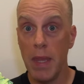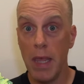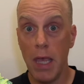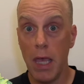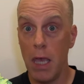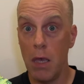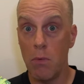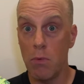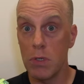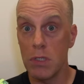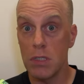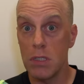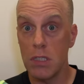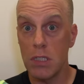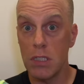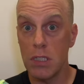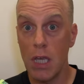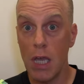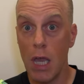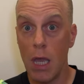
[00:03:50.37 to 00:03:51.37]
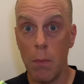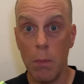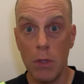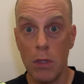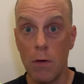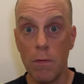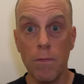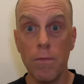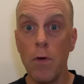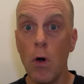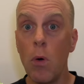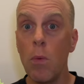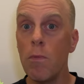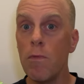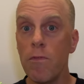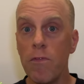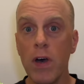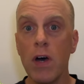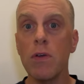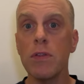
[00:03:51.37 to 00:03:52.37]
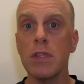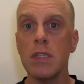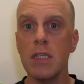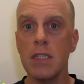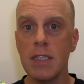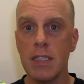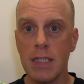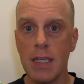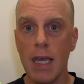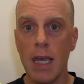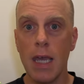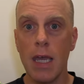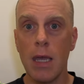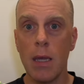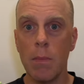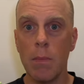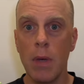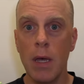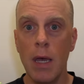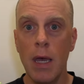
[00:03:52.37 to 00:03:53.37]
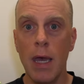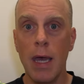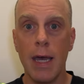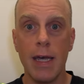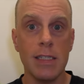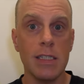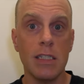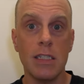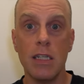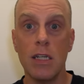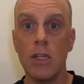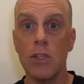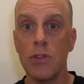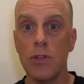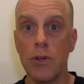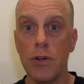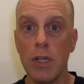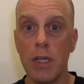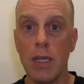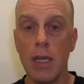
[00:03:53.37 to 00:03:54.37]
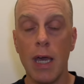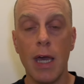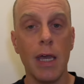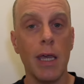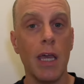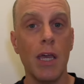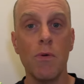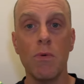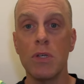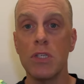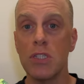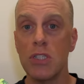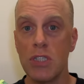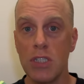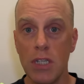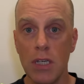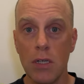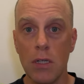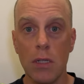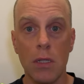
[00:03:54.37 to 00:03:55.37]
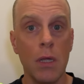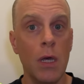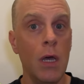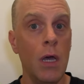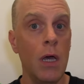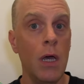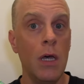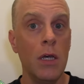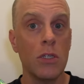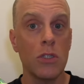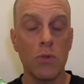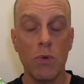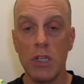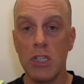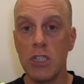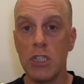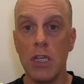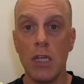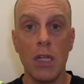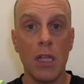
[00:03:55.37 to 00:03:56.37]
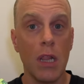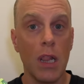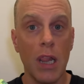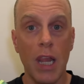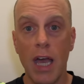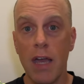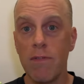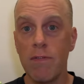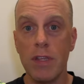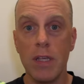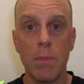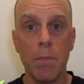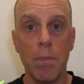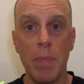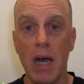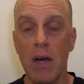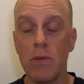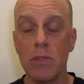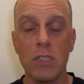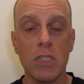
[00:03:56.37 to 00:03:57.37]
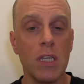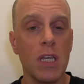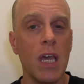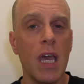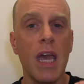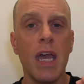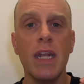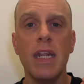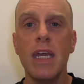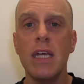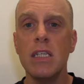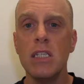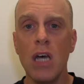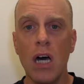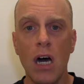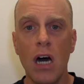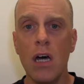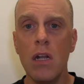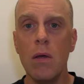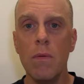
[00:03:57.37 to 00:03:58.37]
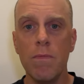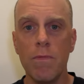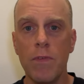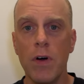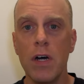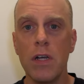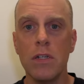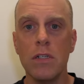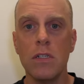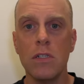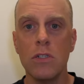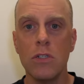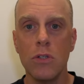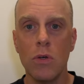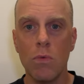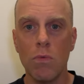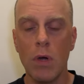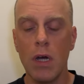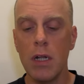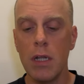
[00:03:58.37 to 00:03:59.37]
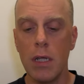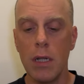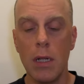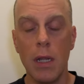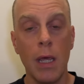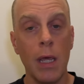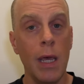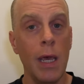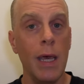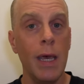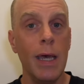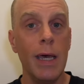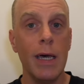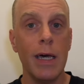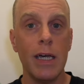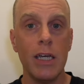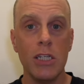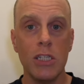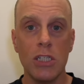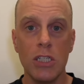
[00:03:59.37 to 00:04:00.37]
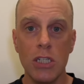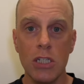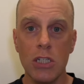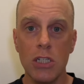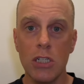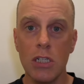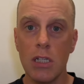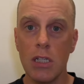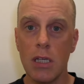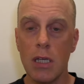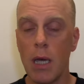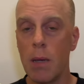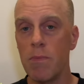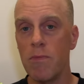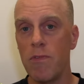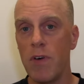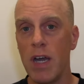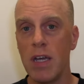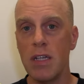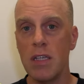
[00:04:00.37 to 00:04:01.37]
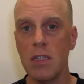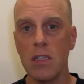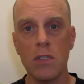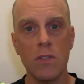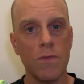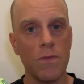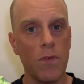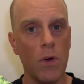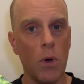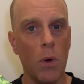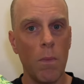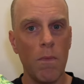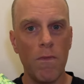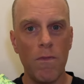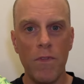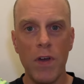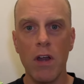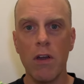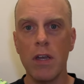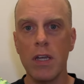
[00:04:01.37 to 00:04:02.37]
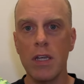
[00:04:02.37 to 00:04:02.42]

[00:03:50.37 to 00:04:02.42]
it was the same. The foam felt the same as it did at 30K. It was still squishy, lively, bouncy, and a ton of fun to run in. Additionally, I'm finding this foam very